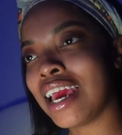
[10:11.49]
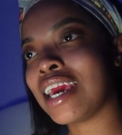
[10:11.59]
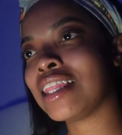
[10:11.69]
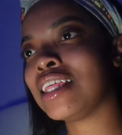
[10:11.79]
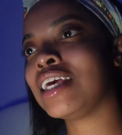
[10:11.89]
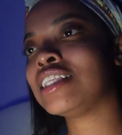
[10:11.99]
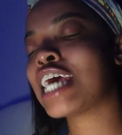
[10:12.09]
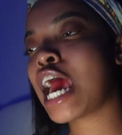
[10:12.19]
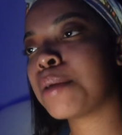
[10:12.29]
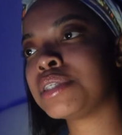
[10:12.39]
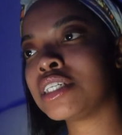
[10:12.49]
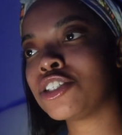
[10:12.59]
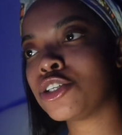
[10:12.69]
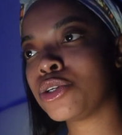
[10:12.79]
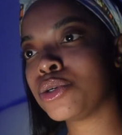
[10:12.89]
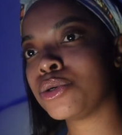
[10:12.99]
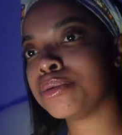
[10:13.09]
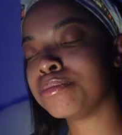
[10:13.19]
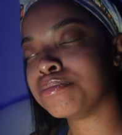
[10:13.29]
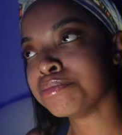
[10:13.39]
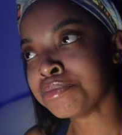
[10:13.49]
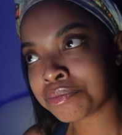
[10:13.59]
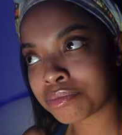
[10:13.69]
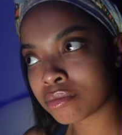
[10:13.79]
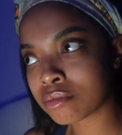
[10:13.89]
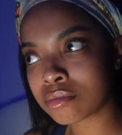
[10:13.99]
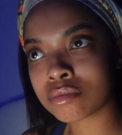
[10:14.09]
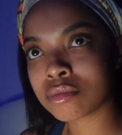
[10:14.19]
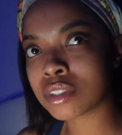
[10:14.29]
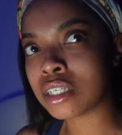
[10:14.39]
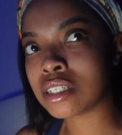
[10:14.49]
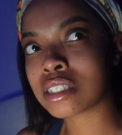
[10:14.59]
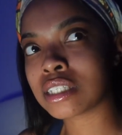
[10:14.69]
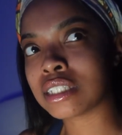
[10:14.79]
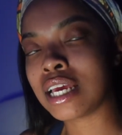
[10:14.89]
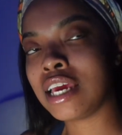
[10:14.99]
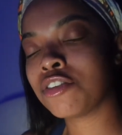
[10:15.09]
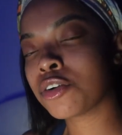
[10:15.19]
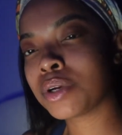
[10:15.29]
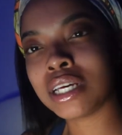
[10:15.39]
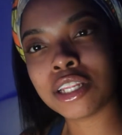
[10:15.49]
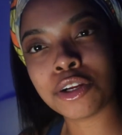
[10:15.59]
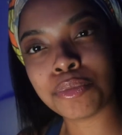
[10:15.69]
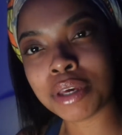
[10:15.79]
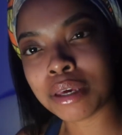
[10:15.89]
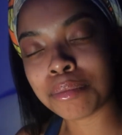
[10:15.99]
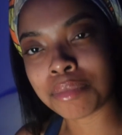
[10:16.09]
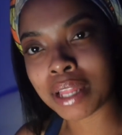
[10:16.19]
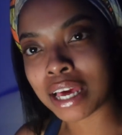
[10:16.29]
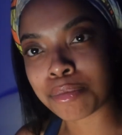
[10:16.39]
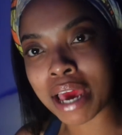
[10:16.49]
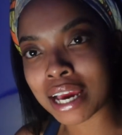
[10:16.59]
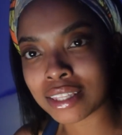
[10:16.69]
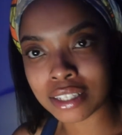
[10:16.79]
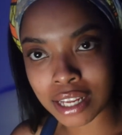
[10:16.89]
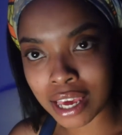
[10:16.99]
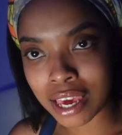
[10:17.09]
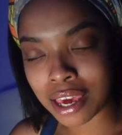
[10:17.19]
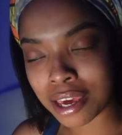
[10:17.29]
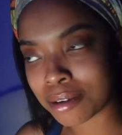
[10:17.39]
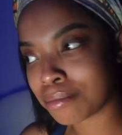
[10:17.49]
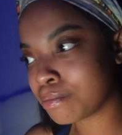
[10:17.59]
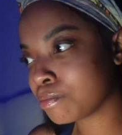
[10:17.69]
And then they tapped into slavery a little bit, like back in the day.